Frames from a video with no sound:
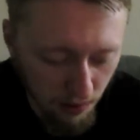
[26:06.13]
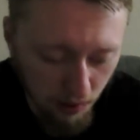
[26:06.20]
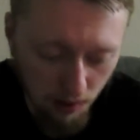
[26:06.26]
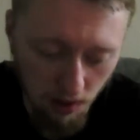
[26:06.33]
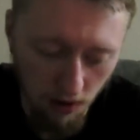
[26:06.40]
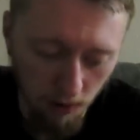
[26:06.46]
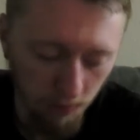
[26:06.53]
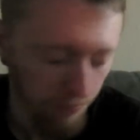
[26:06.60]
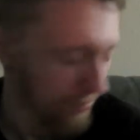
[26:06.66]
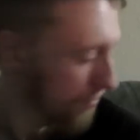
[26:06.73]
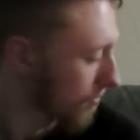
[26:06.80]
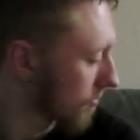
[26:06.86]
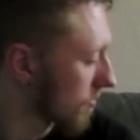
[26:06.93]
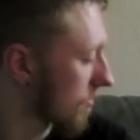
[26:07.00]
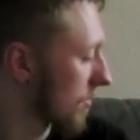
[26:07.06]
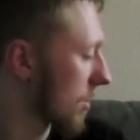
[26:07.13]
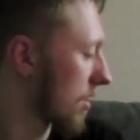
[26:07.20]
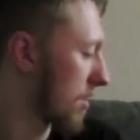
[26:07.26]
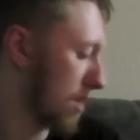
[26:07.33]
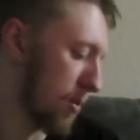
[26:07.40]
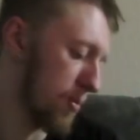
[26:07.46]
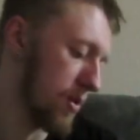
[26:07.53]
So
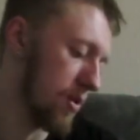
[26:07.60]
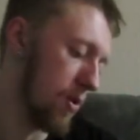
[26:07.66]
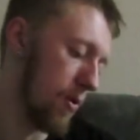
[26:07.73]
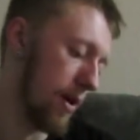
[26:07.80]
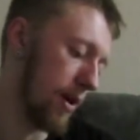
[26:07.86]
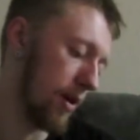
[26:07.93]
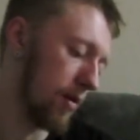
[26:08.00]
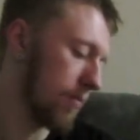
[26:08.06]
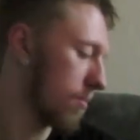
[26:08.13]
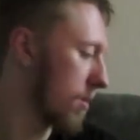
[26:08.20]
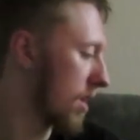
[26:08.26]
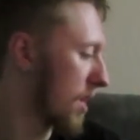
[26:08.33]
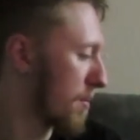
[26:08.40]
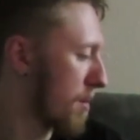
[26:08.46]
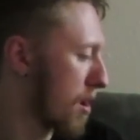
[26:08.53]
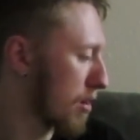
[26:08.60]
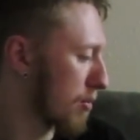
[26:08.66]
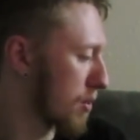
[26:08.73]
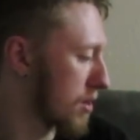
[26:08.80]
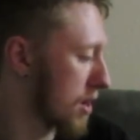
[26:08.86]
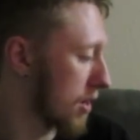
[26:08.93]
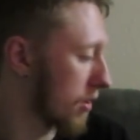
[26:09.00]
that'll be going in a box
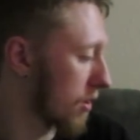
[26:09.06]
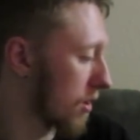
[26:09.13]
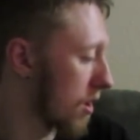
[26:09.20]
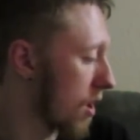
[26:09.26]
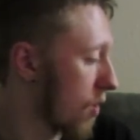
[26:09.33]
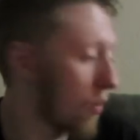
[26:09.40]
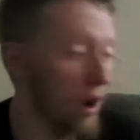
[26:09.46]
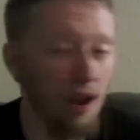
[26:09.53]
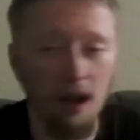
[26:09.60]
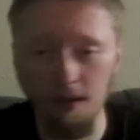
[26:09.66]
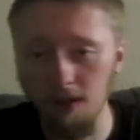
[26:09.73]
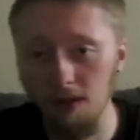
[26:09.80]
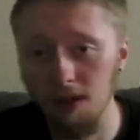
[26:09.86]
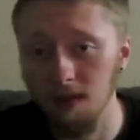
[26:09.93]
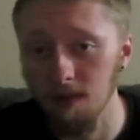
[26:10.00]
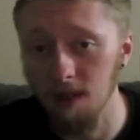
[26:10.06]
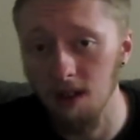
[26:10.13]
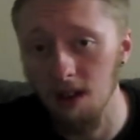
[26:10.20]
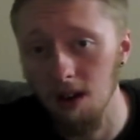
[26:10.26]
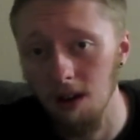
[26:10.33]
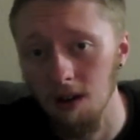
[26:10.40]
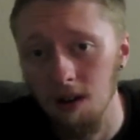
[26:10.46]
protector right after this
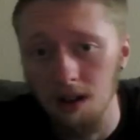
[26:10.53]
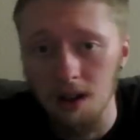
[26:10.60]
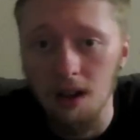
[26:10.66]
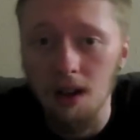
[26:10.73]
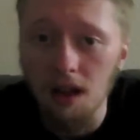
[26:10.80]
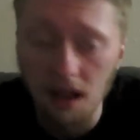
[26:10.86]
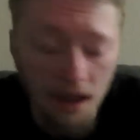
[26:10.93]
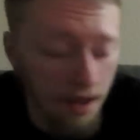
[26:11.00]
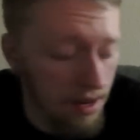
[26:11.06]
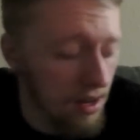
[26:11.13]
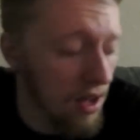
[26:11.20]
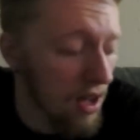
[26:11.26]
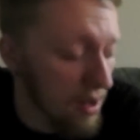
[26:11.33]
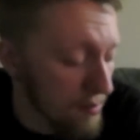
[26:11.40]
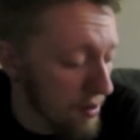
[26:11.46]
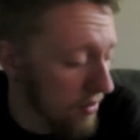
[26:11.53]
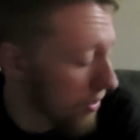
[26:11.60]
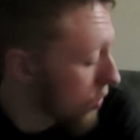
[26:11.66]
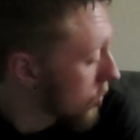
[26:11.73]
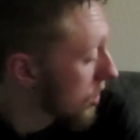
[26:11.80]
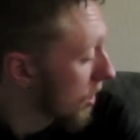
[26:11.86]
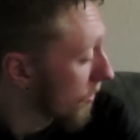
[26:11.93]
video and uh, up on the
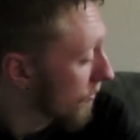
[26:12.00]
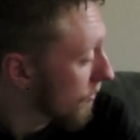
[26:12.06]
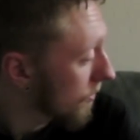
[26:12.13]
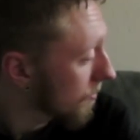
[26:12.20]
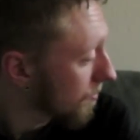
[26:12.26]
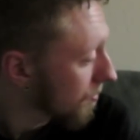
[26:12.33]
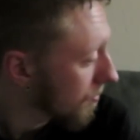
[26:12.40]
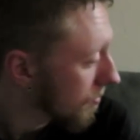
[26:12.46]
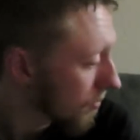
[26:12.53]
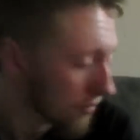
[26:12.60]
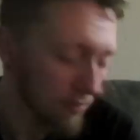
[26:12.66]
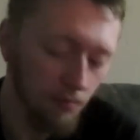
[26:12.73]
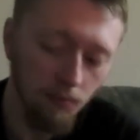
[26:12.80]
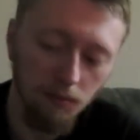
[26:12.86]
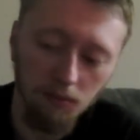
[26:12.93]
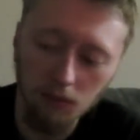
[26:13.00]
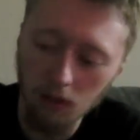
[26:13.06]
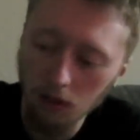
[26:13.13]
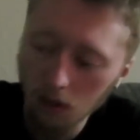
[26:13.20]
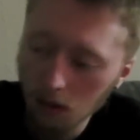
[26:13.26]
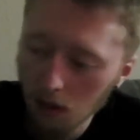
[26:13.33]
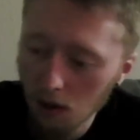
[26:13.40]
shelf.
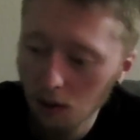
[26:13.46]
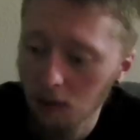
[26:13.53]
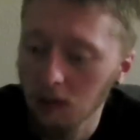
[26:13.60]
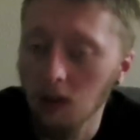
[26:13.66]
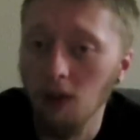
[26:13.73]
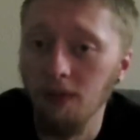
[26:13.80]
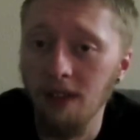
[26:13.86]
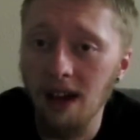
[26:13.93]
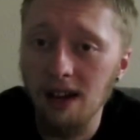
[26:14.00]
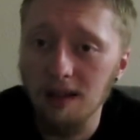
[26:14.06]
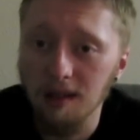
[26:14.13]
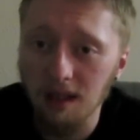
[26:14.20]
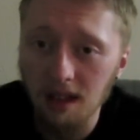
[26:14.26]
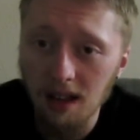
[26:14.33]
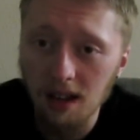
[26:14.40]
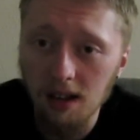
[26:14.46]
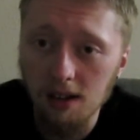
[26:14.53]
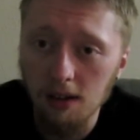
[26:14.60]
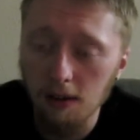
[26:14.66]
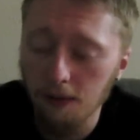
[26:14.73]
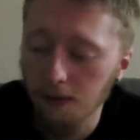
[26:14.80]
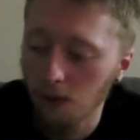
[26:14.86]
So that is it
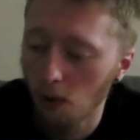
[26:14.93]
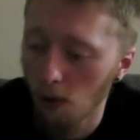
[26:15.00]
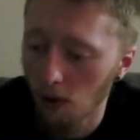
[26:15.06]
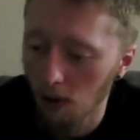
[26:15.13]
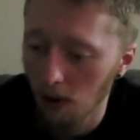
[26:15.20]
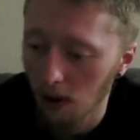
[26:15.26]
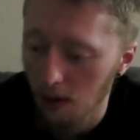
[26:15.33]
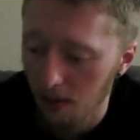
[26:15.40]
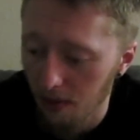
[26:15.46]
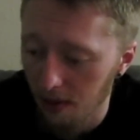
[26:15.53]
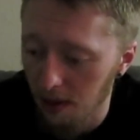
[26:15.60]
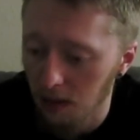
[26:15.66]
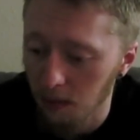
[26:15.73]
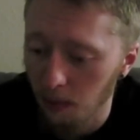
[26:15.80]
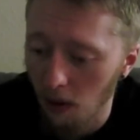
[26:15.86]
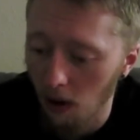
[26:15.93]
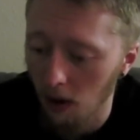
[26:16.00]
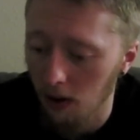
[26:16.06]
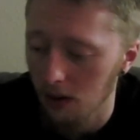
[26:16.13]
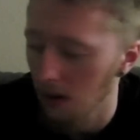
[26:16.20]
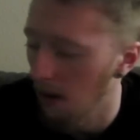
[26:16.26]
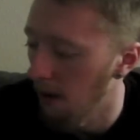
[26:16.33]
for this
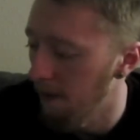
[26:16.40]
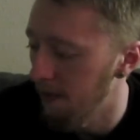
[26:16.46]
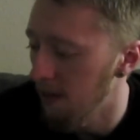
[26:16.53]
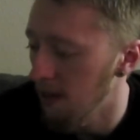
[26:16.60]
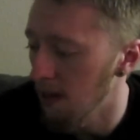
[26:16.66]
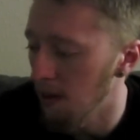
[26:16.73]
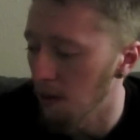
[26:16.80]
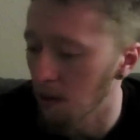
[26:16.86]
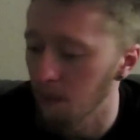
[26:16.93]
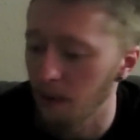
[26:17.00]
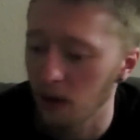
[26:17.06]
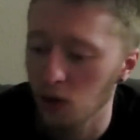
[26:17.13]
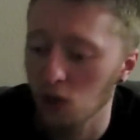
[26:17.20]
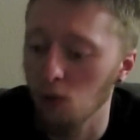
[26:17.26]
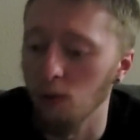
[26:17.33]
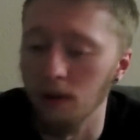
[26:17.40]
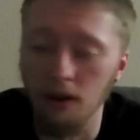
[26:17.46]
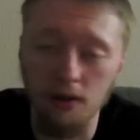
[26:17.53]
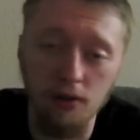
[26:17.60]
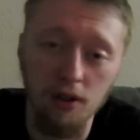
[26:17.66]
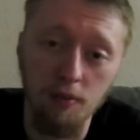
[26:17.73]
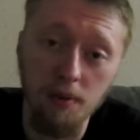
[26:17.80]
part of the special
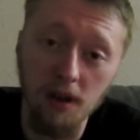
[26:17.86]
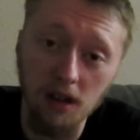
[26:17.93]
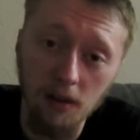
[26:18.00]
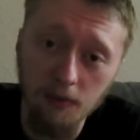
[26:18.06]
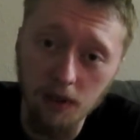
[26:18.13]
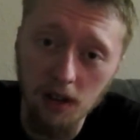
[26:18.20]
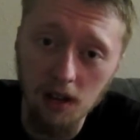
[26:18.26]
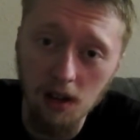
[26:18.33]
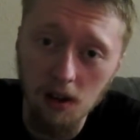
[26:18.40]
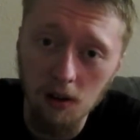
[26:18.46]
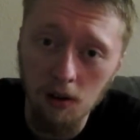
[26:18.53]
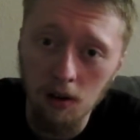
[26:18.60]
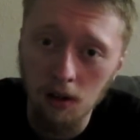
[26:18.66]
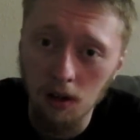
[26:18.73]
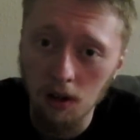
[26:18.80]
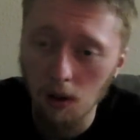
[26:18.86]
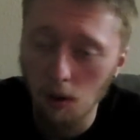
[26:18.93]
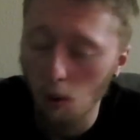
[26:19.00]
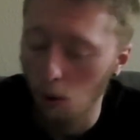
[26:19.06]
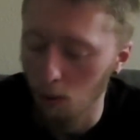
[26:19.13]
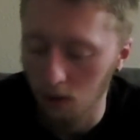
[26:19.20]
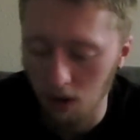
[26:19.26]
100th pickup video
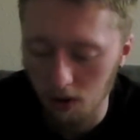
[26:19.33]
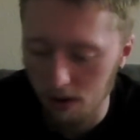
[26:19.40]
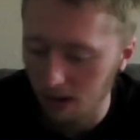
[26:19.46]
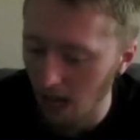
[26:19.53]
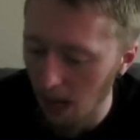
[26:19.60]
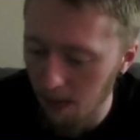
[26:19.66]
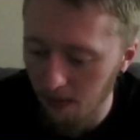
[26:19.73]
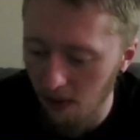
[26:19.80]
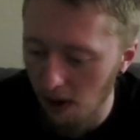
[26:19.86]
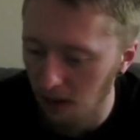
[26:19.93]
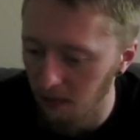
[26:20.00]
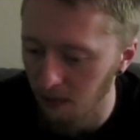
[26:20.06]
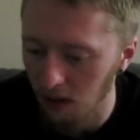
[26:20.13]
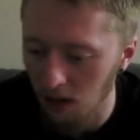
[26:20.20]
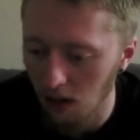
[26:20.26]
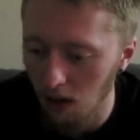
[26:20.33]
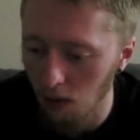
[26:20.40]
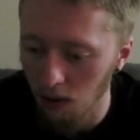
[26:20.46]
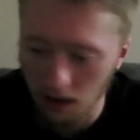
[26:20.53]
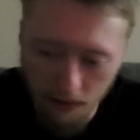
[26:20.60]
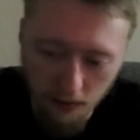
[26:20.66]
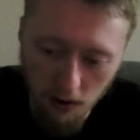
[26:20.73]
or 100 game finds video,
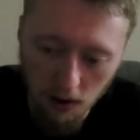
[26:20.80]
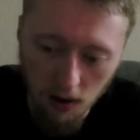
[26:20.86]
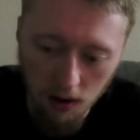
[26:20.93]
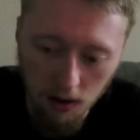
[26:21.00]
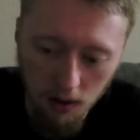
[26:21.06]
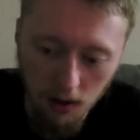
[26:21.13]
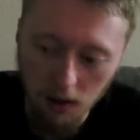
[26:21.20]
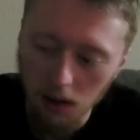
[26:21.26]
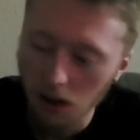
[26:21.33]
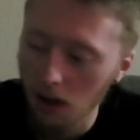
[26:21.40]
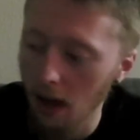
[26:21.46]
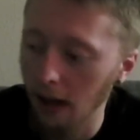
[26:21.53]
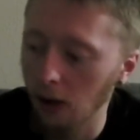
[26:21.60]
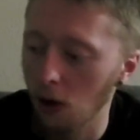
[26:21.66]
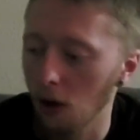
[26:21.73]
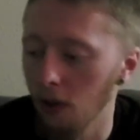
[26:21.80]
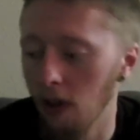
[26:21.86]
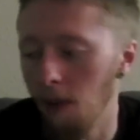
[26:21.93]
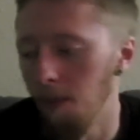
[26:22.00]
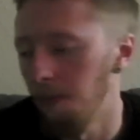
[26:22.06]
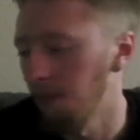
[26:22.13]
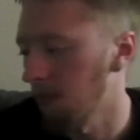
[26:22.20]
whatever I call
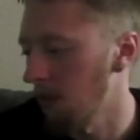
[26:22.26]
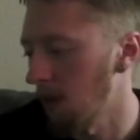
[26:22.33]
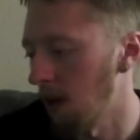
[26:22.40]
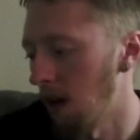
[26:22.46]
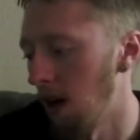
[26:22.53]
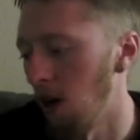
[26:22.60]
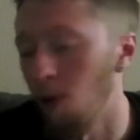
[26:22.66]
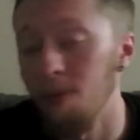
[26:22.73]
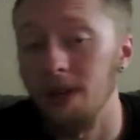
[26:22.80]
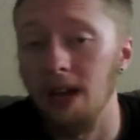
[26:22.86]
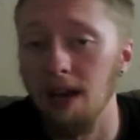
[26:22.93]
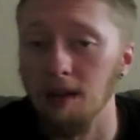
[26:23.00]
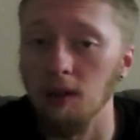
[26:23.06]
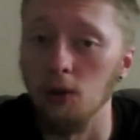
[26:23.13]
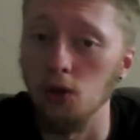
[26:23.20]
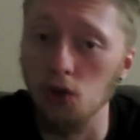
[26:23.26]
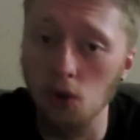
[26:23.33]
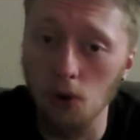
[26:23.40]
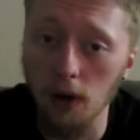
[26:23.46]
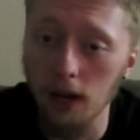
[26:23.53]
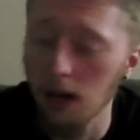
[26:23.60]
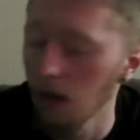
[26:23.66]
them. I uh, hope you guys
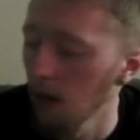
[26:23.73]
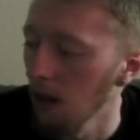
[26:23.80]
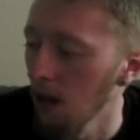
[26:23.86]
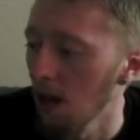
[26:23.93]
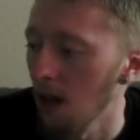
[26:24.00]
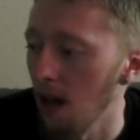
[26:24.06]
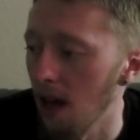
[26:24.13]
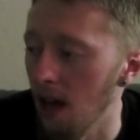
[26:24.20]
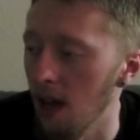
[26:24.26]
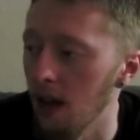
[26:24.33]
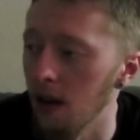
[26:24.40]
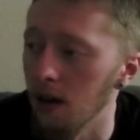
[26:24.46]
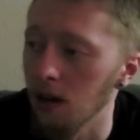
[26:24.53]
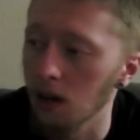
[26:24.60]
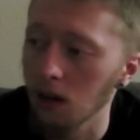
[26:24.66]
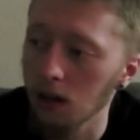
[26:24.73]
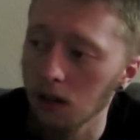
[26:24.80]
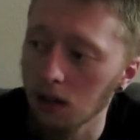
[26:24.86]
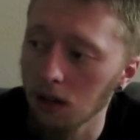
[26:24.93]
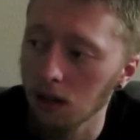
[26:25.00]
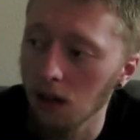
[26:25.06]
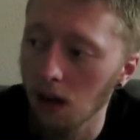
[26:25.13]
enjoyed and
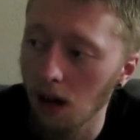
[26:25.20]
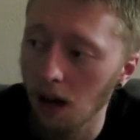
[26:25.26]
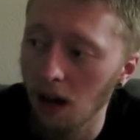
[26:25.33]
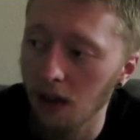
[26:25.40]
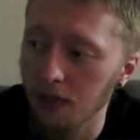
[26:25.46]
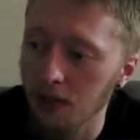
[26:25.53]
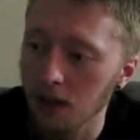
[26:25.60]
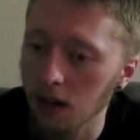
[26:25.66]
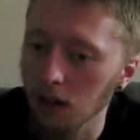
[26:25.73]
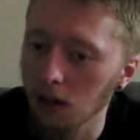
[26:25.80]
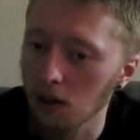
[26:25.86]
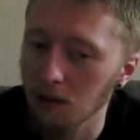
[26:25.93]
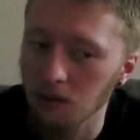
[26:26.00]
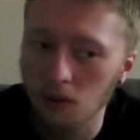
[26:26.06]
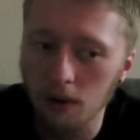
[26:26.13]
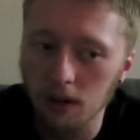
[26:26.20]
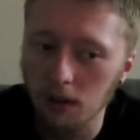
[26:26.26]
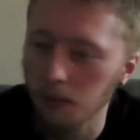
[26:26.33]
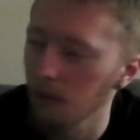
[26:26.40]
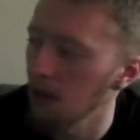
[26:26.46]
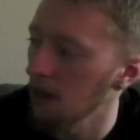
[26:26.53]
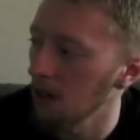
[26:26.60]
I think there's going to
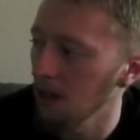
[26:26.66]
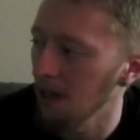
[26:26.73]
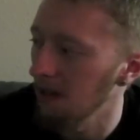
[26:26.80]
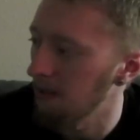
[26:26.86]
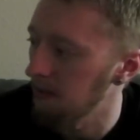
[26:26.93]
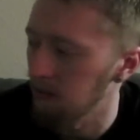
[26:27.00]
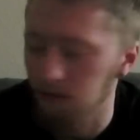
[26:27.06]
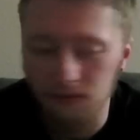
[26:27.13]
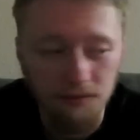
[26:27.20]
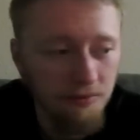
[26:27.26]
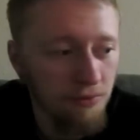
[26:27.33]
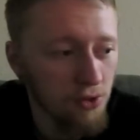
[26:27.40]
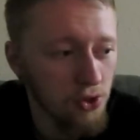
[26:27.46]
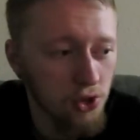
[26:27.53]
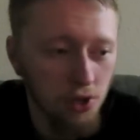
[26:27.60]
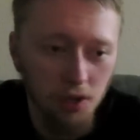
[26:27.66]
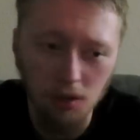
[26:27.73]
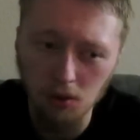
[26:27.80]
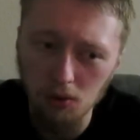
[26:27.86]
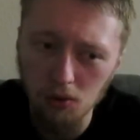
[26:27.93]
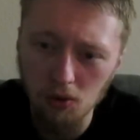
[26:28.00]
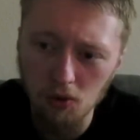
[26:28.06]
be
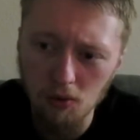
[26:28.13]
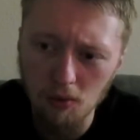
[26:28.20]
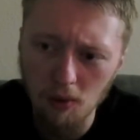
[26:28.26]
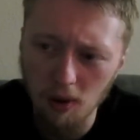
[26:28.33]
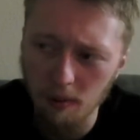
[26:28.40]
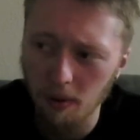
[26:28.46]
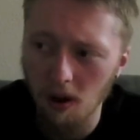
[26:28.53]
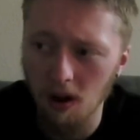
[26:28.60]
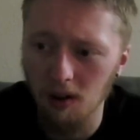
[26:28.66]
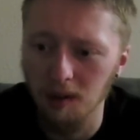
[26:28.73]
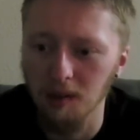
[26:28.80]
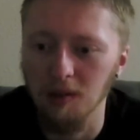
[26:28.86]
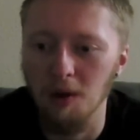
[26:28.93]
two more parts.